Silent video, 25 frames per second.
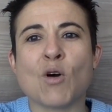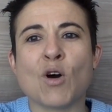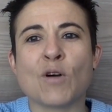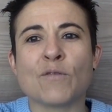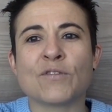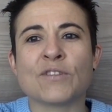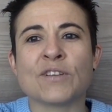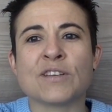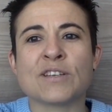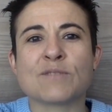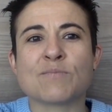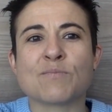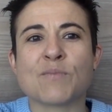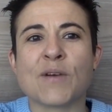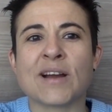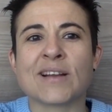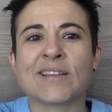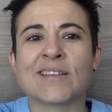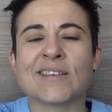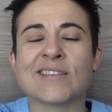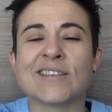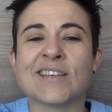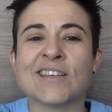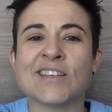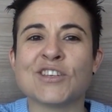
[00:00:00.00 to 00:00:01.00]
mindfulness
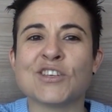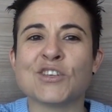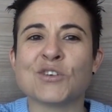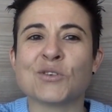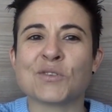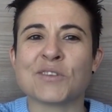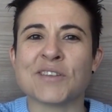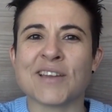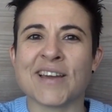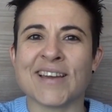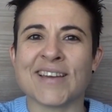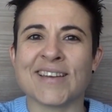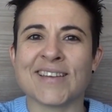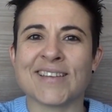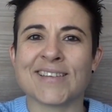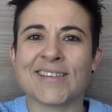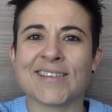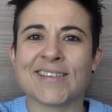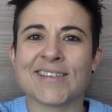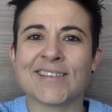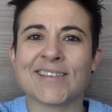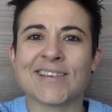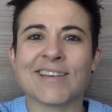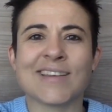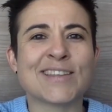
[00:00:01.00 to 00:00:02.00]
practice into your
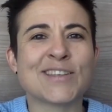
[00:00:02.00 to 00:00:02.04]
days.